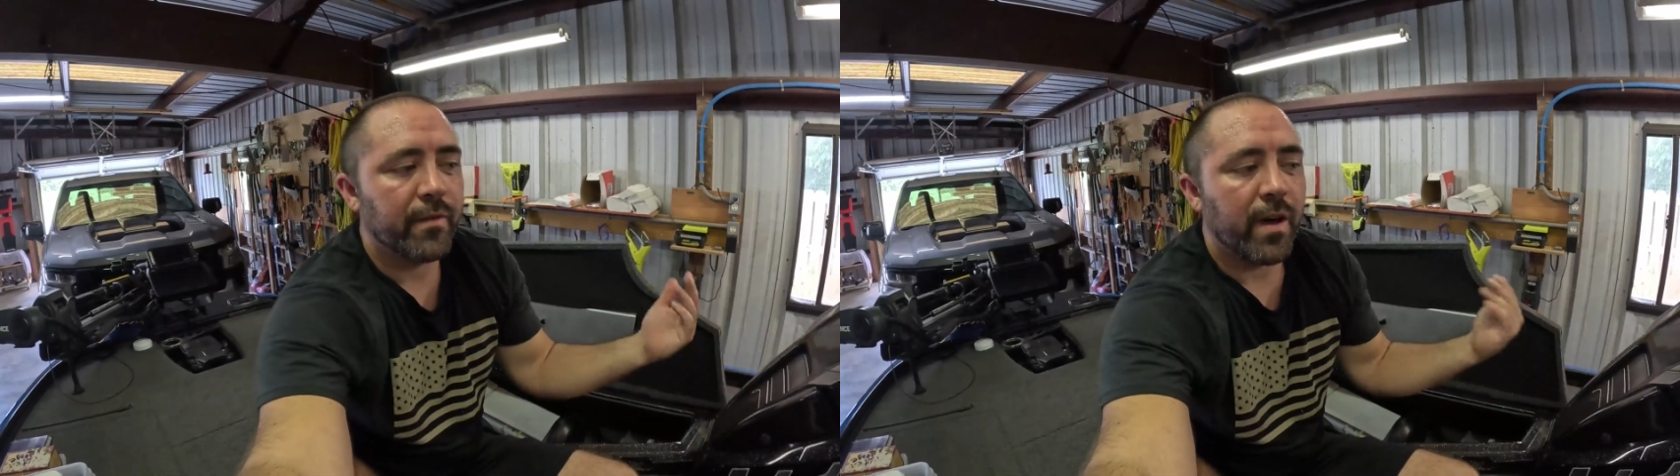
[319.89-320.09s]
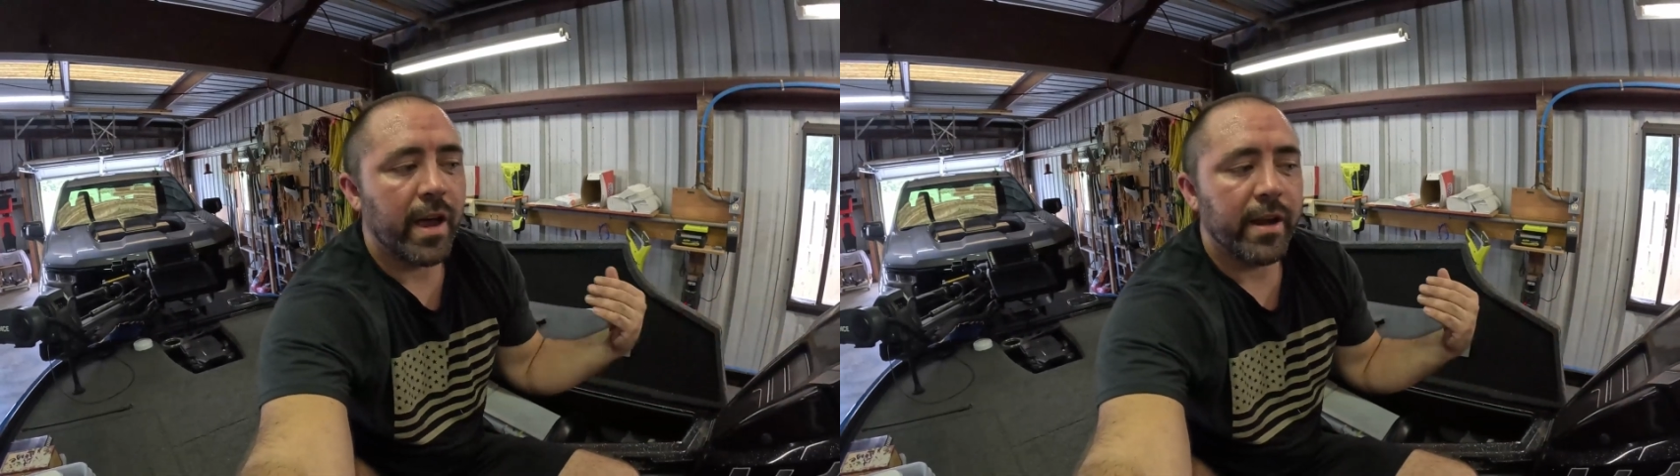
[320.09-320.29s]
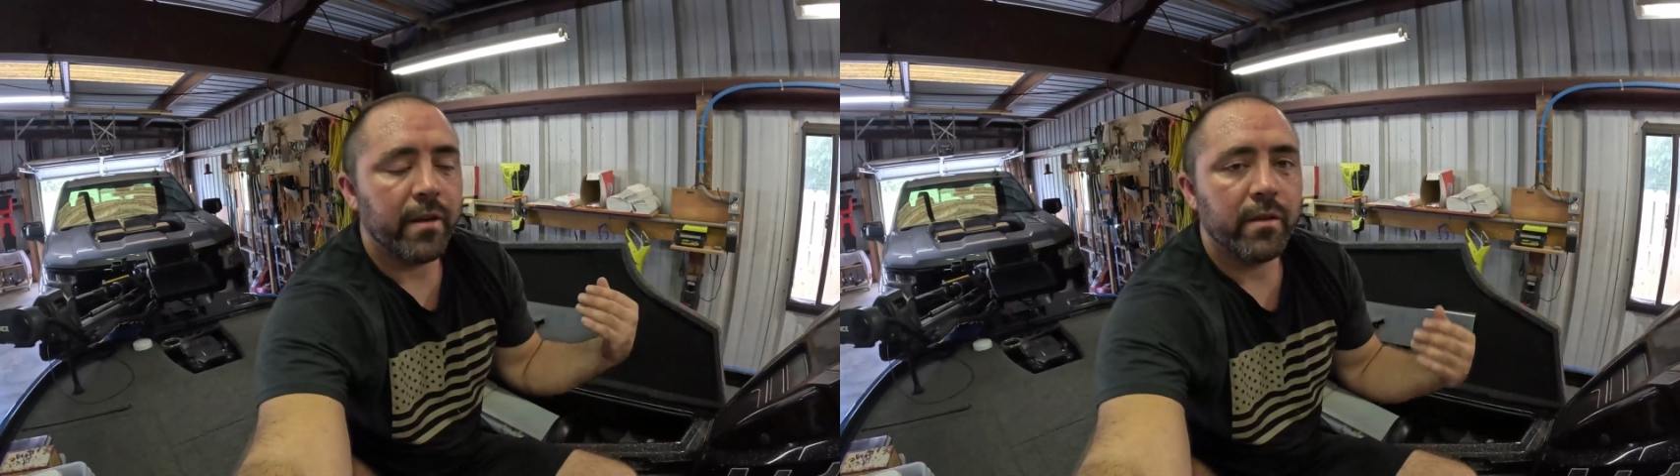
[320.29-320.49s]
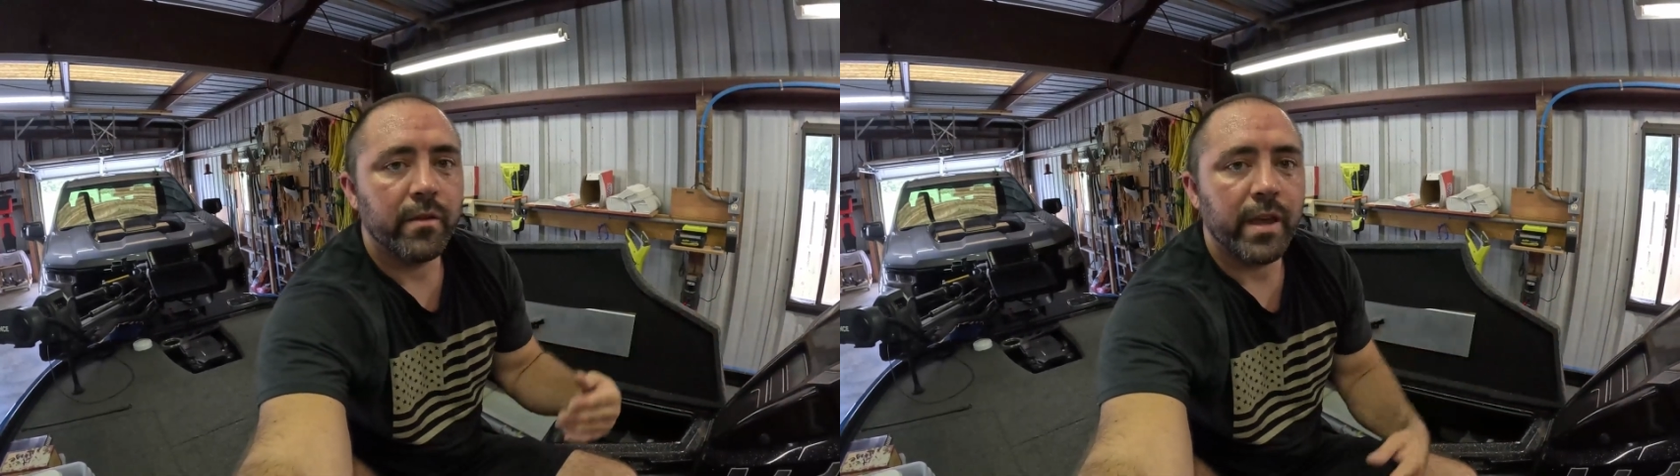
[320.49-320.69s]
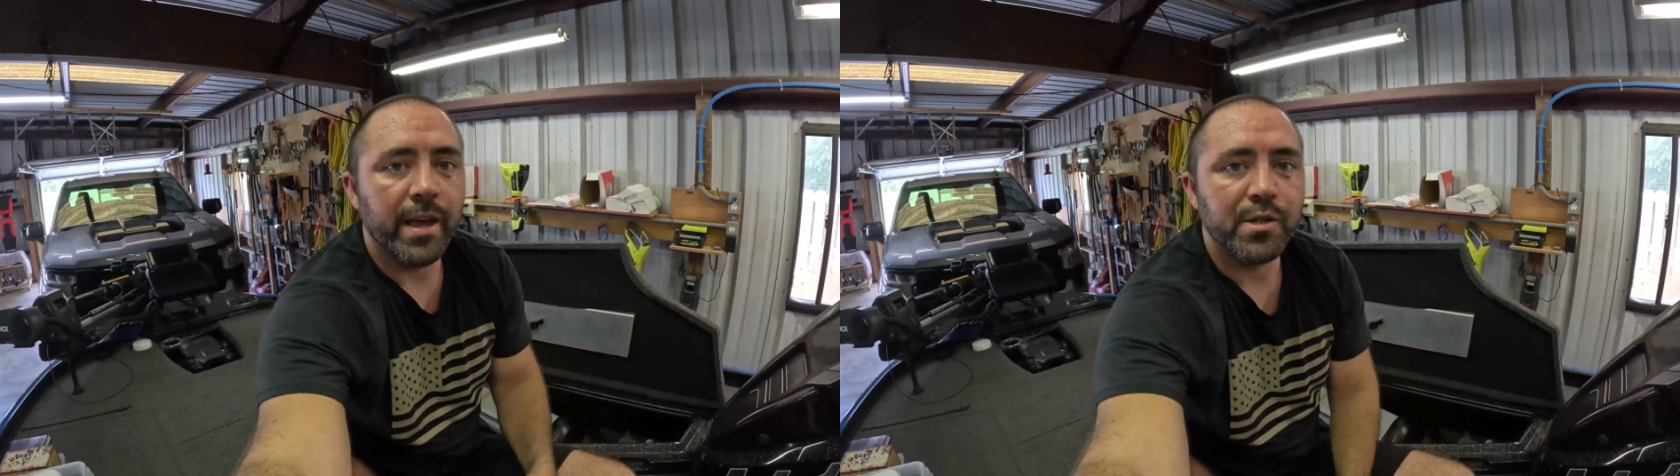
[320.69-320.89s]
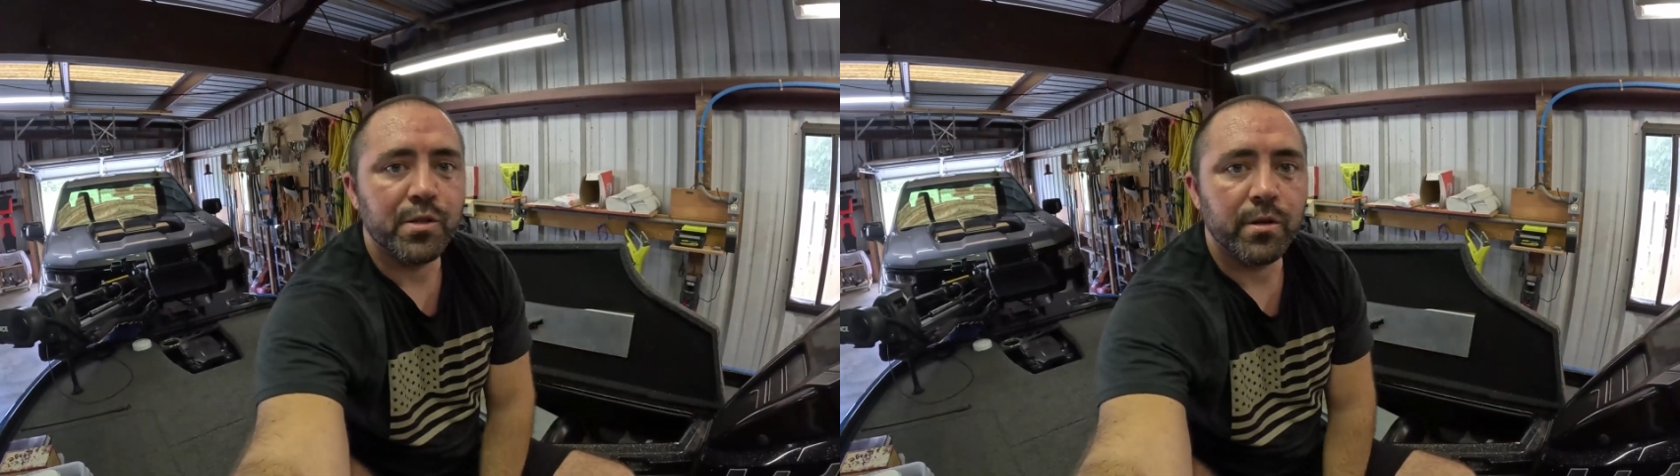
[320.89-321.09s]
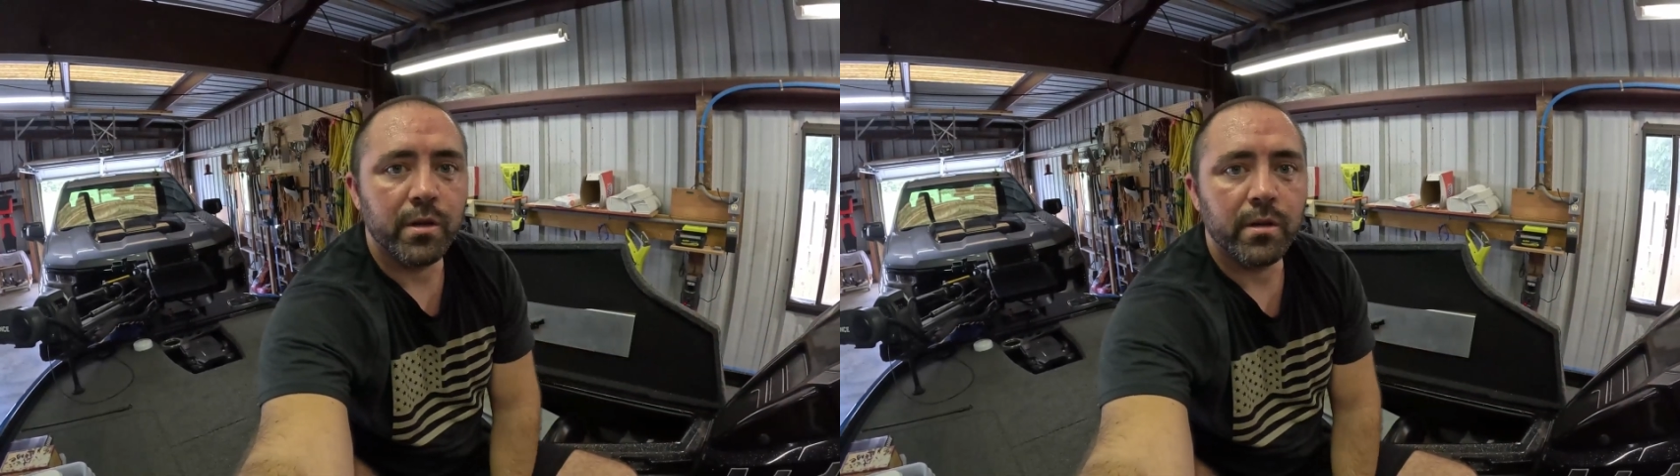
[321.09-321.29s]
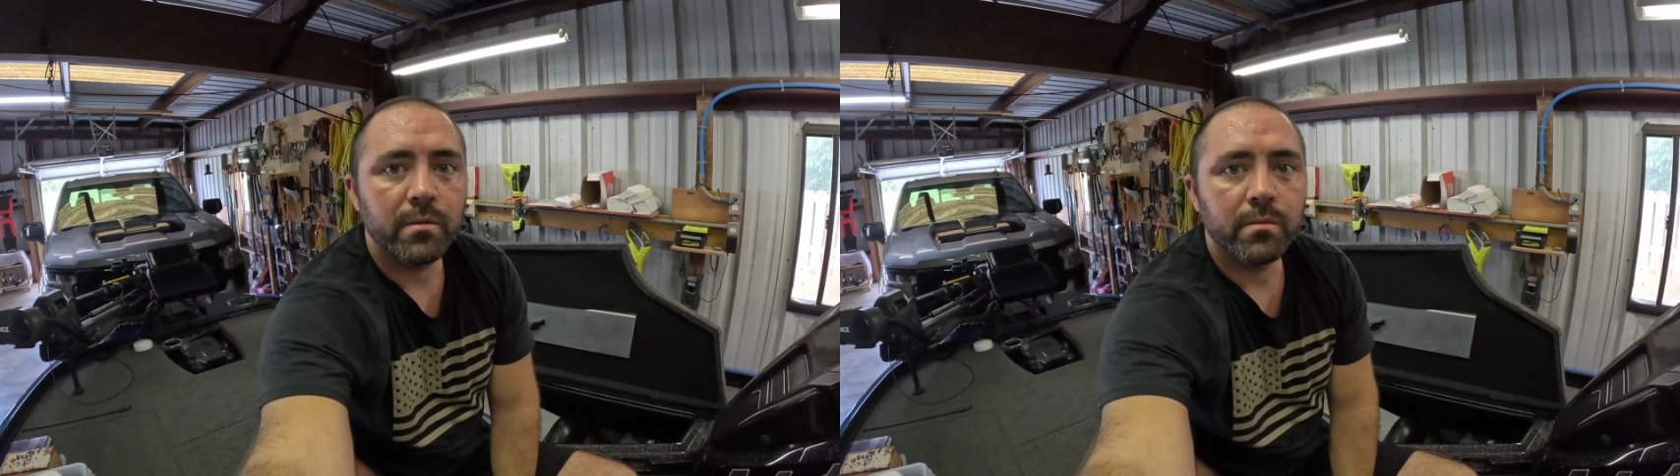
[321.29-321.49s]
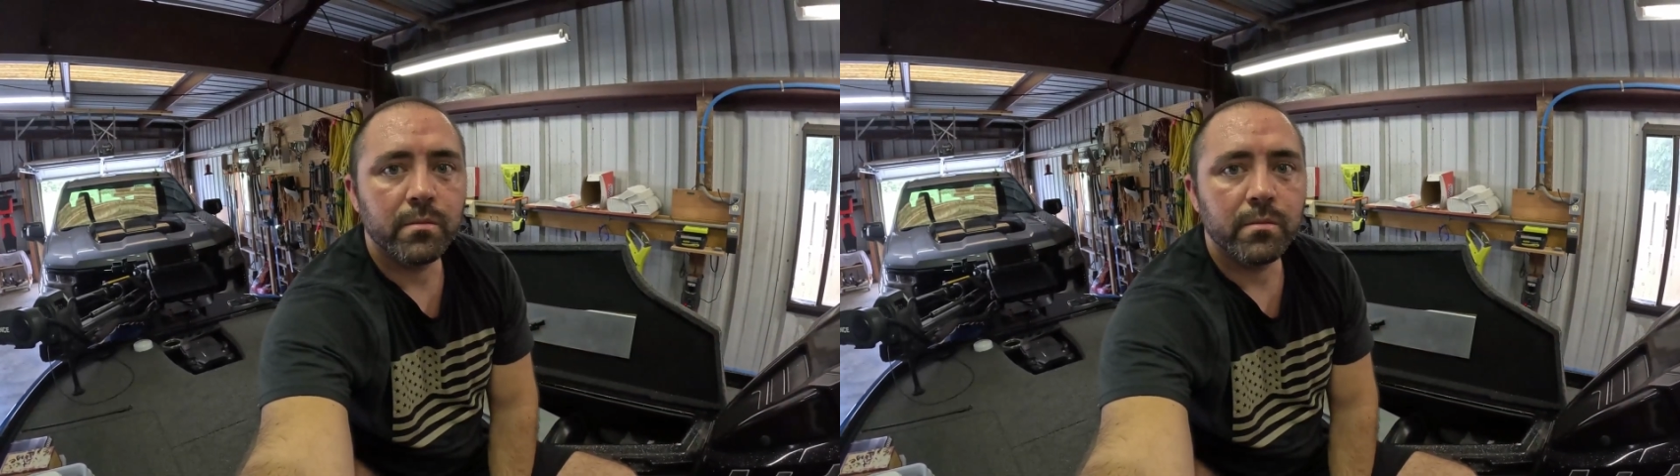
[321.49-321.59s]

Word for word: find the extra